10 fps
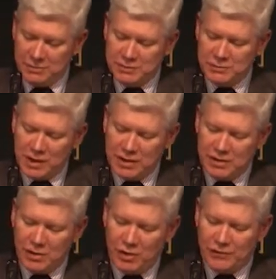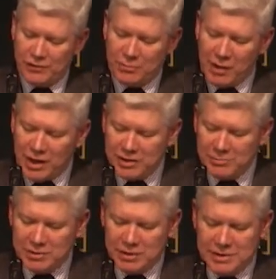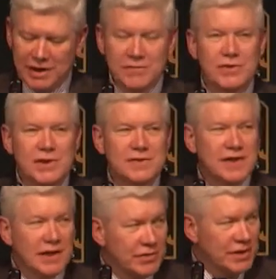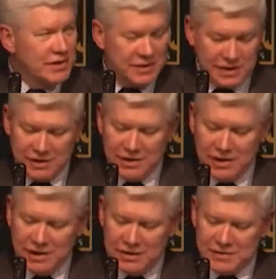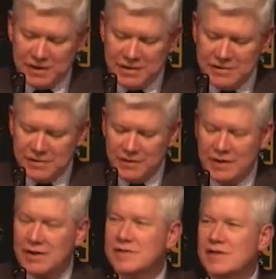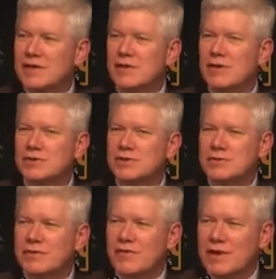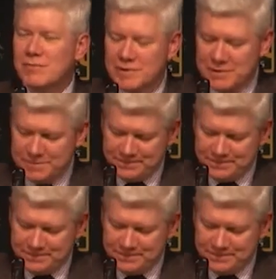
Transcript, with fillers: was one of remarkable and ever accelerating scientific and technological development,